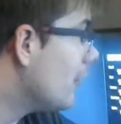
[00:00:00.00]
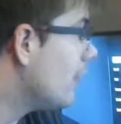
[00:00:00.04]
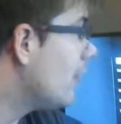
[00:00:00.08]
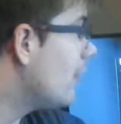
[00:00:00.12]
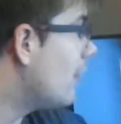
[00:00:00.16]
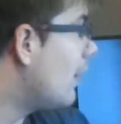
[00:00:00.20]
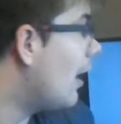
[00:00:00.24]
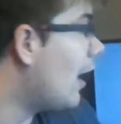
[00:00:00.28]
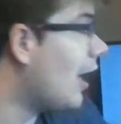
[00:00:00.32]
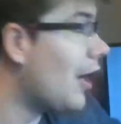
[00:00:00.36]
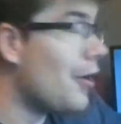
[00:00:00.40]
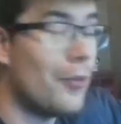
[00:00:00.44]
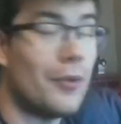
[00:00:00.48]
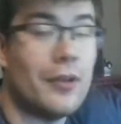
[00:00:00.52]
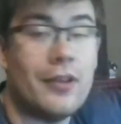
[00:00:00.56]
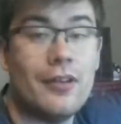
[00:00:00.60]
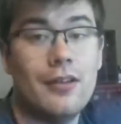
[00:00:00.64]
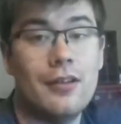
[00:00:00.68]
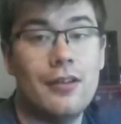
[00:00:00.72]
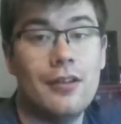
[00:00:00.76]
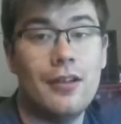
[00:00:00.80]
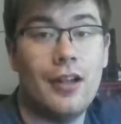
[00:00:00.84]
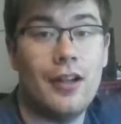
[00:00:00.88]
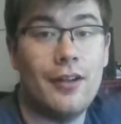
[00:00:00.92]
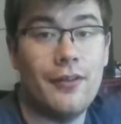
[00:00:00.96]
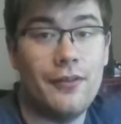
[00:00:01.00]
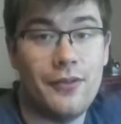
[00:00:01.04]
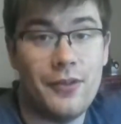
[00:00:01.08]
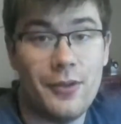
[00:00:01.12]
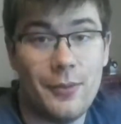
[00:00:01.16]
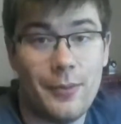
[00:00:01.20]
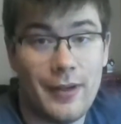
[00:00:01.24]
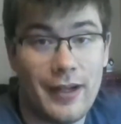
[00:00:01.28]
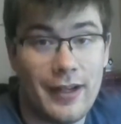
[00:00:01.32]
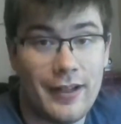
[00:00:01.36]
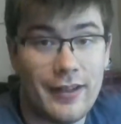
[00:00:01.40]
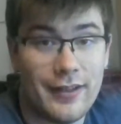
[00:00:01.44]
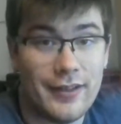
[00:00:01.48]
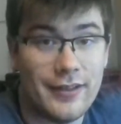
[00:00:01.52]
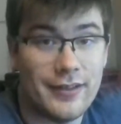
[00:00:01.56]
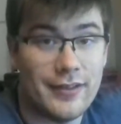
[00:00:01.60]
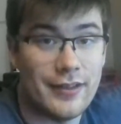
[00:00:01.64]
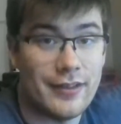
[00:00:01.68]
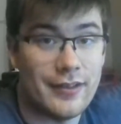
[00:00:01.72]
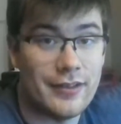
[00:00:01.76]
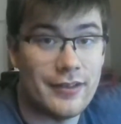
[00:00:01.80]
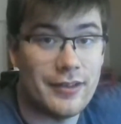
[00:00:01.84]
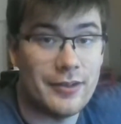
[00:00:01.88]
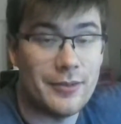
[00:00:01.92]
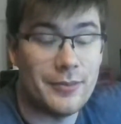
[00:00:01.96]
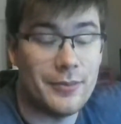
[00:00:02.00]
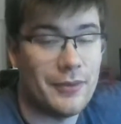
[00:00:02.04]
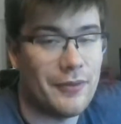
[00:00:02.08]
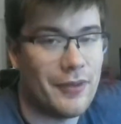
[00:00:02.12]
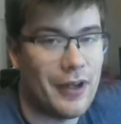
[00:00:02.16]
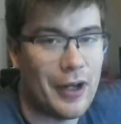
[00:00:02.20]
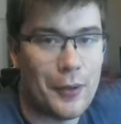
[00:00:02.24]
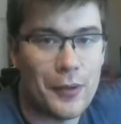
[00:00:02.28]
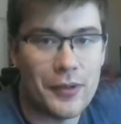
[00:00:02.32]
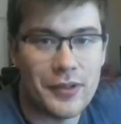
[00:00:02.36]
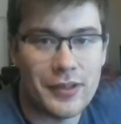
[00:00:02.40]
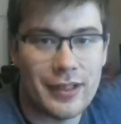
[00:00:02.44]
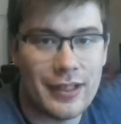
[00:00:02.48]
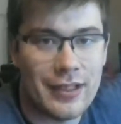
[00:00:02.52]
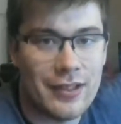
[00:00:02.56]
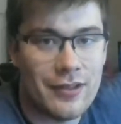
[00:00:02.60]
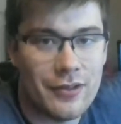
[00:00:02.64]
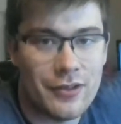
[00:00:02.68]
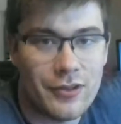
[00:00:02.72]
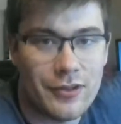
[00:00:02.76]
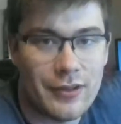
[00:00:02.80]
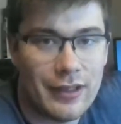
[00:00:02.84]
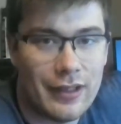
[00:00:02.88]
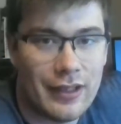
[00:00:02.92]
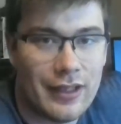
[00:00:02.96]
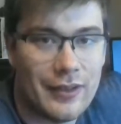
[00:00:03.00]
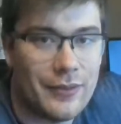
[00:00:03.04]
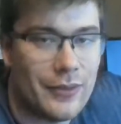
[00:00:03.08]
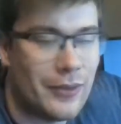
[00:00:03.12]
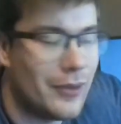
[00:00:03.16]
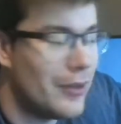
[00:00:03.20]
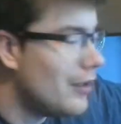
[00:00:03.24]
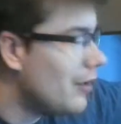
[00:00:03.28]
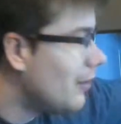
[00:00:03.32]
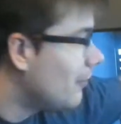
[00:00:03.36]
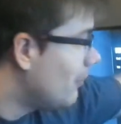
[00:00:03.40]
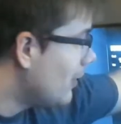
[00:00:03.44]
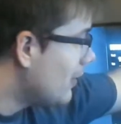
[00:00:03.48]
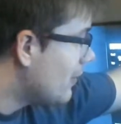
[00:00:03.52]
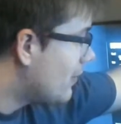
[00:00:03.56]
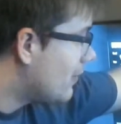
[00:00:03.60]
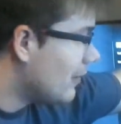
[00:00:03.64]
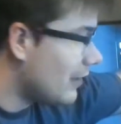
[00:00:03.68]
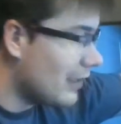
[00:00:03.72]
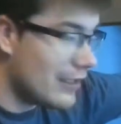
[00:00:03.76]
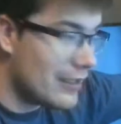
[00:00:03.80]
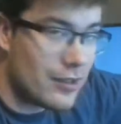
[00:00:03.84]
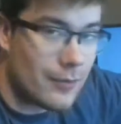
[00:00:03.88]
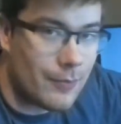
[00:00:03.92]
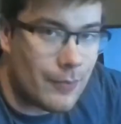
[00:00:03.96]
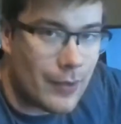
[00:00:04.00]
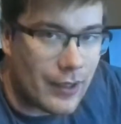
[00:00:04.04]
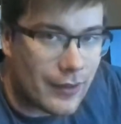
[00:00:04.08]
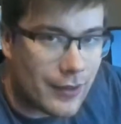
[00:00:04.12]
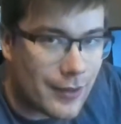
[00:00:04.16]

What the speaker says: I would love to buy this system if I was entry level. Plus, it's about the